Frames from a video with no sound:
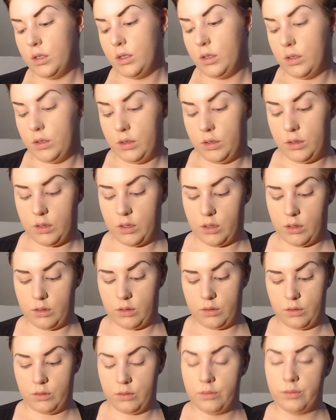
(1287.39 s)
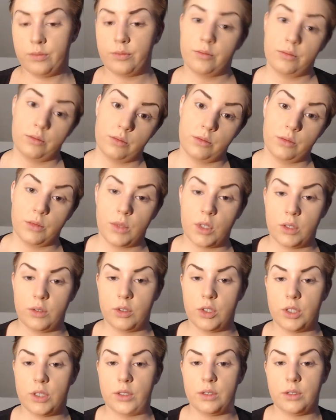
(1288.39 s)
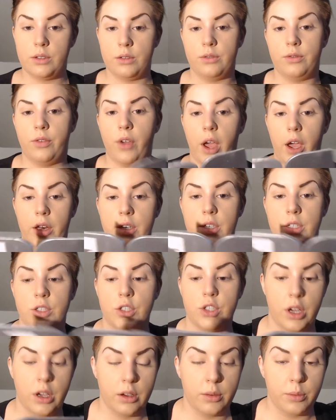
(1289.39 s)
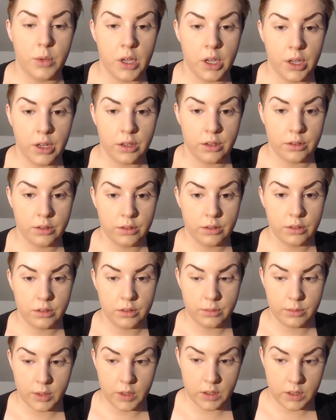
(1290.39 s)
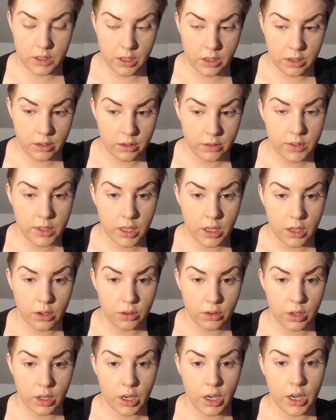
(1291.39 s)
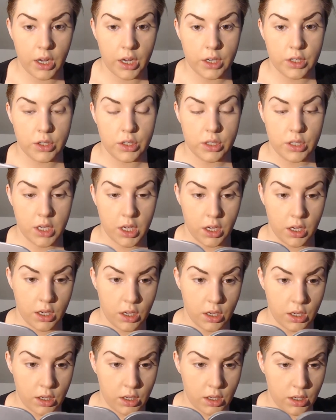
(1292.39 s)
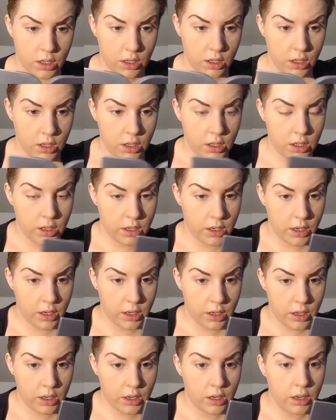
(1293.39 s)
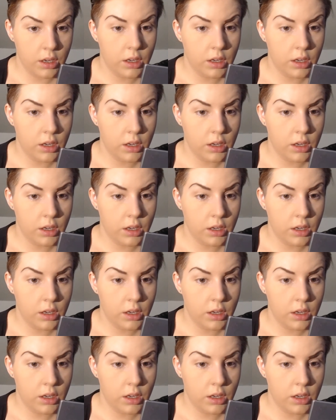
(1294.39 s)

So just fact check myself, see how good I actually did.